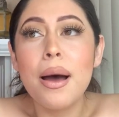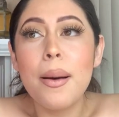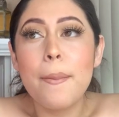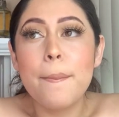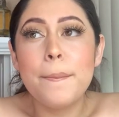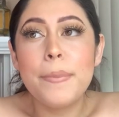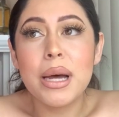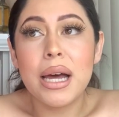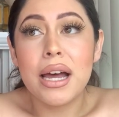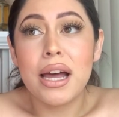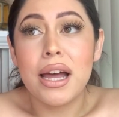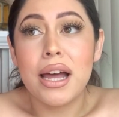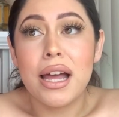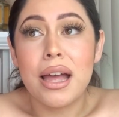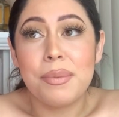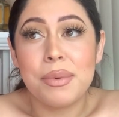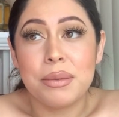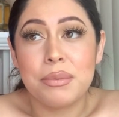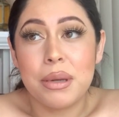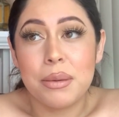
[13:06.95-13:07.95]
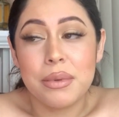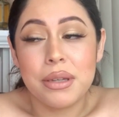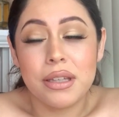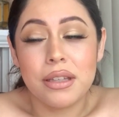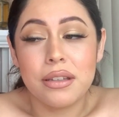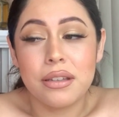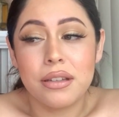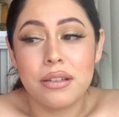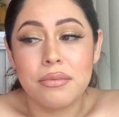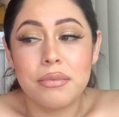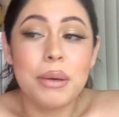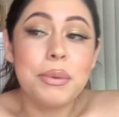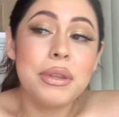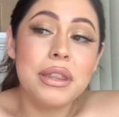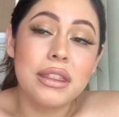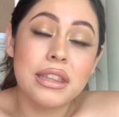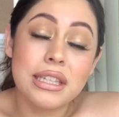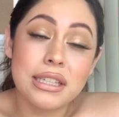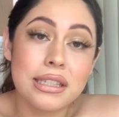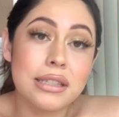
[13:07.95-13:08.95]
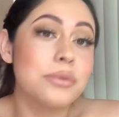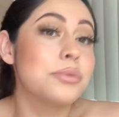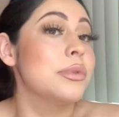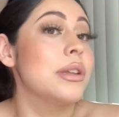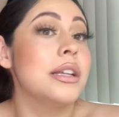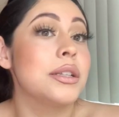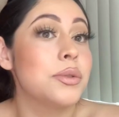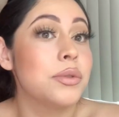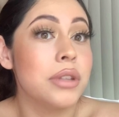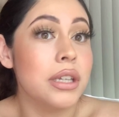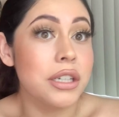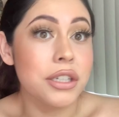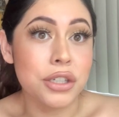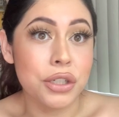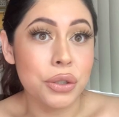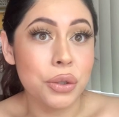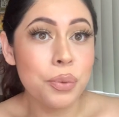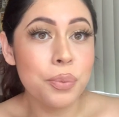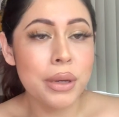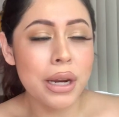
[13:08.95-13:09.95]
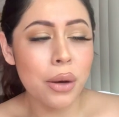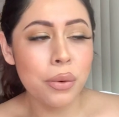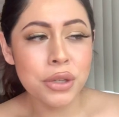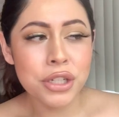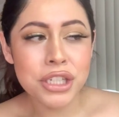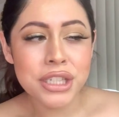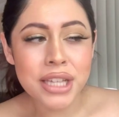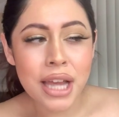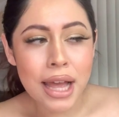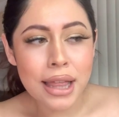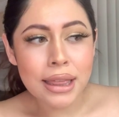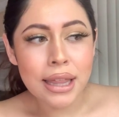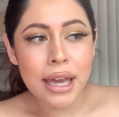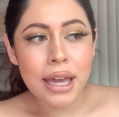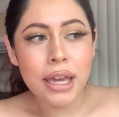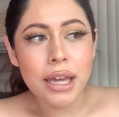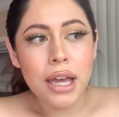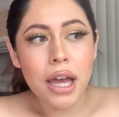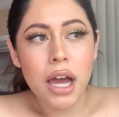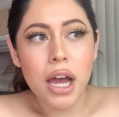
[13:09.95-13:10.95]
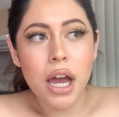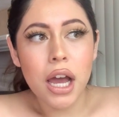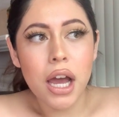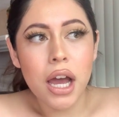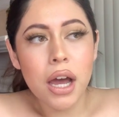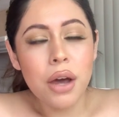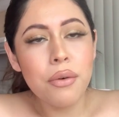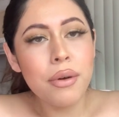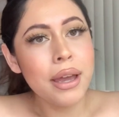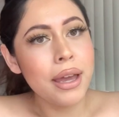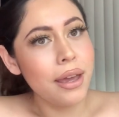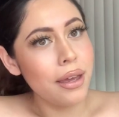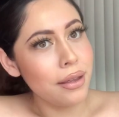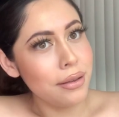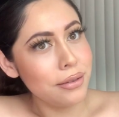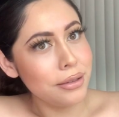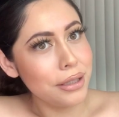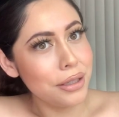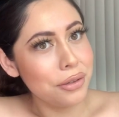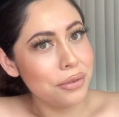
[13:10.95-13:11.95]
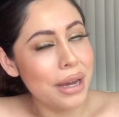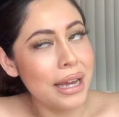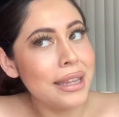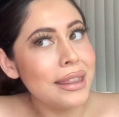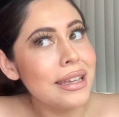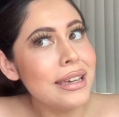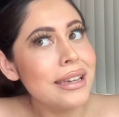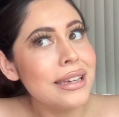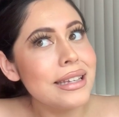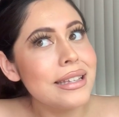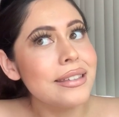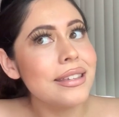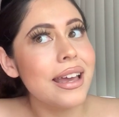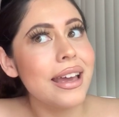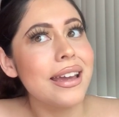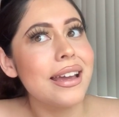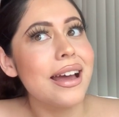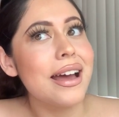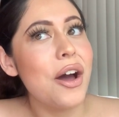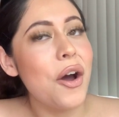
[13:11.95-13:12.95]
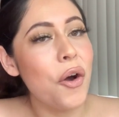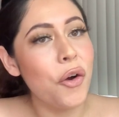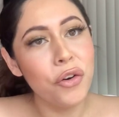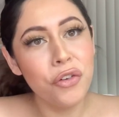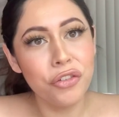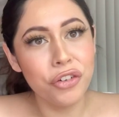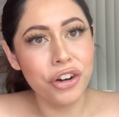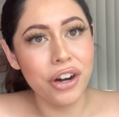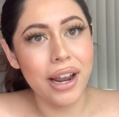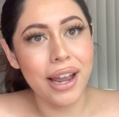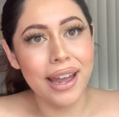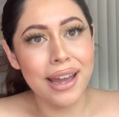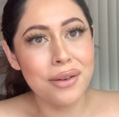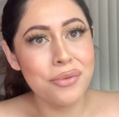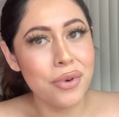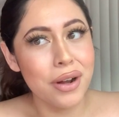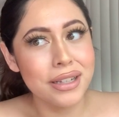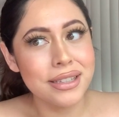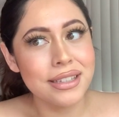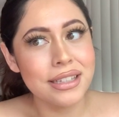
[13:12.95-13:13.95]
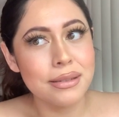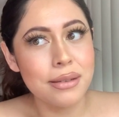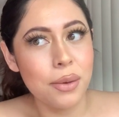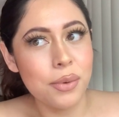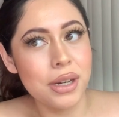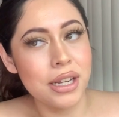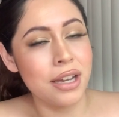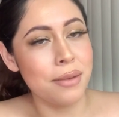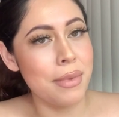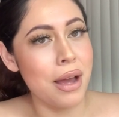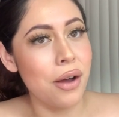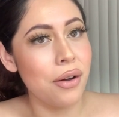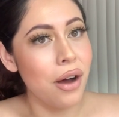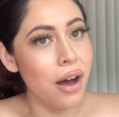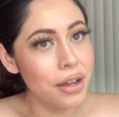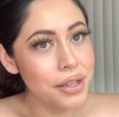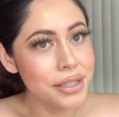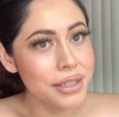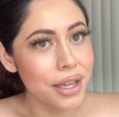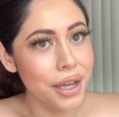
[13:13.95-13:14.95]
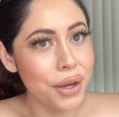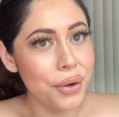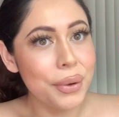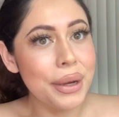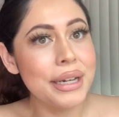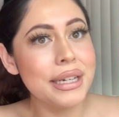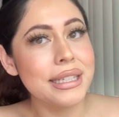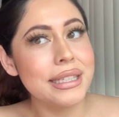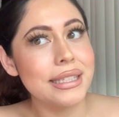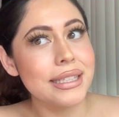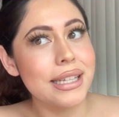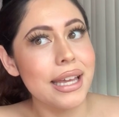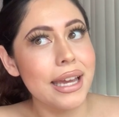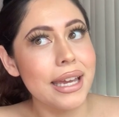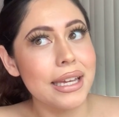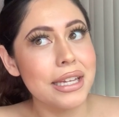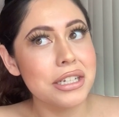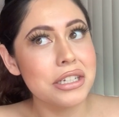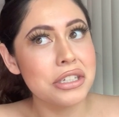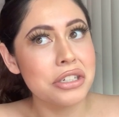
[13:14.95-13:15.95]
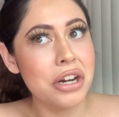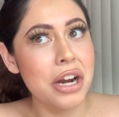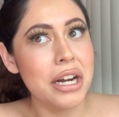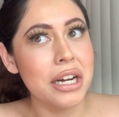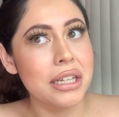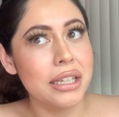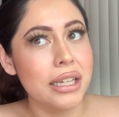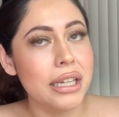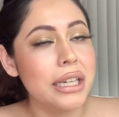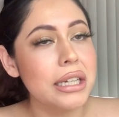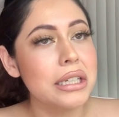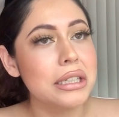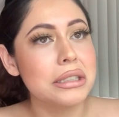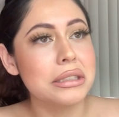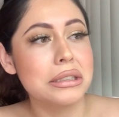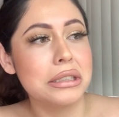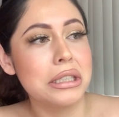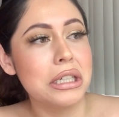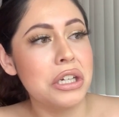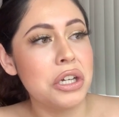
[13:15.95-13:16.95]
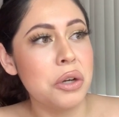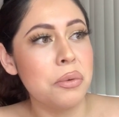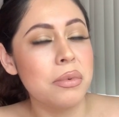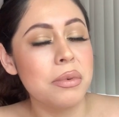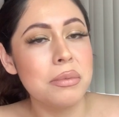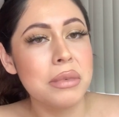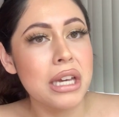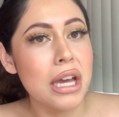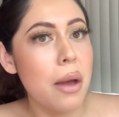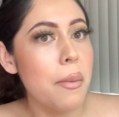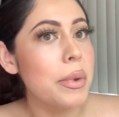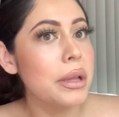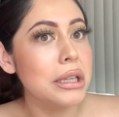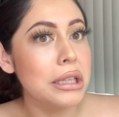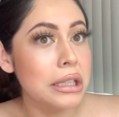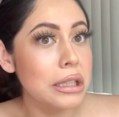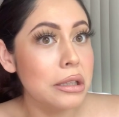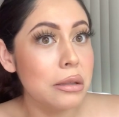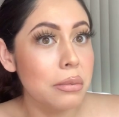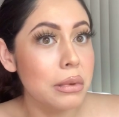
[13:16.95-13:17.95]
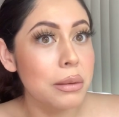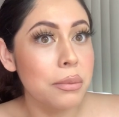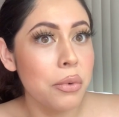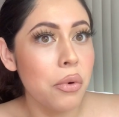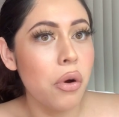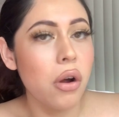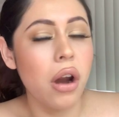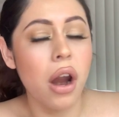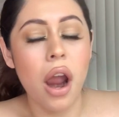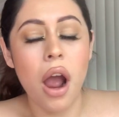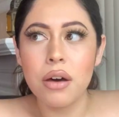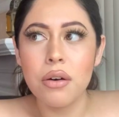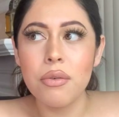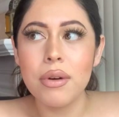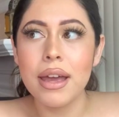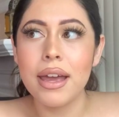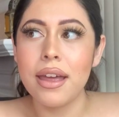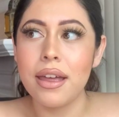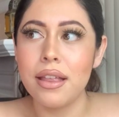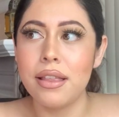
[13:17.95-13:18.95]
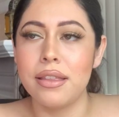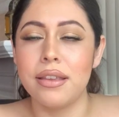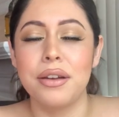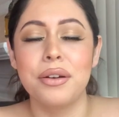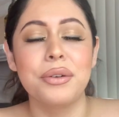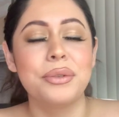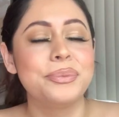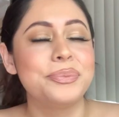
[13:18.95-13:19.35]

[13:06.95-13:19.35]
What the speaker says: But I mean, maybe that's what they do. But I was just kind of like, oh hell no. I think he's like over it and wants his baby to come out also, and it's like trying to like open me up a little bit more. Oh hell no.